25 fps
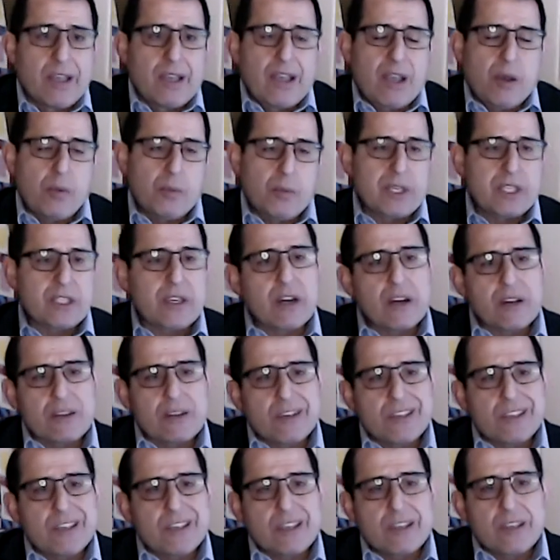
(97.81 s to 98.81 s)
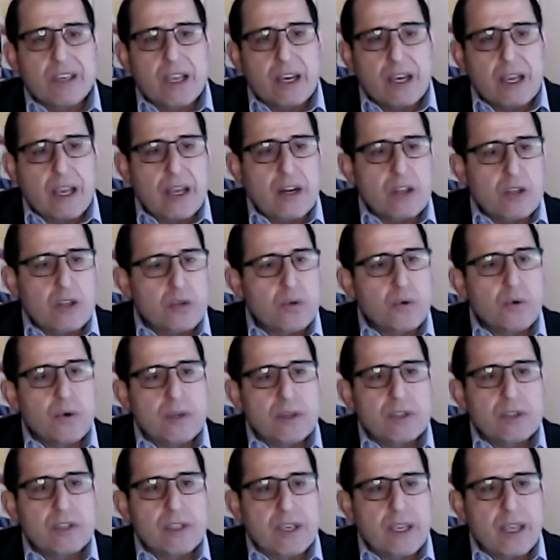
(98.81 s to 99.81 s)
And we started to see that kind of
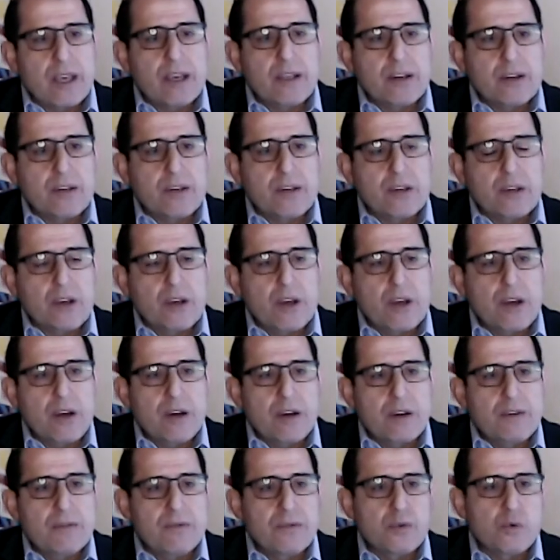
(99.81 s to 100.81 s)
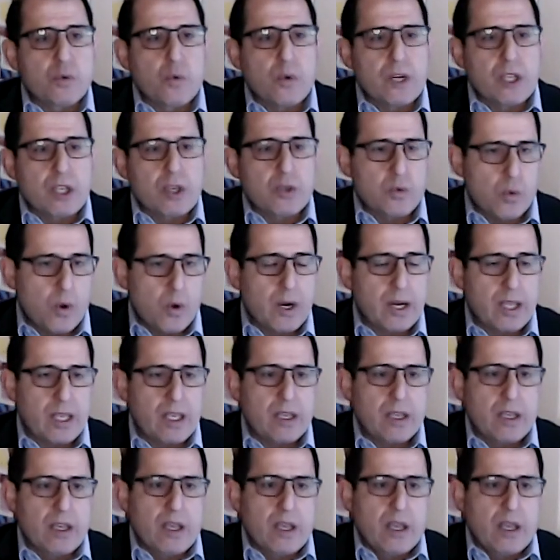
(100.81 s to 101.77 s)
towards the end of 2020,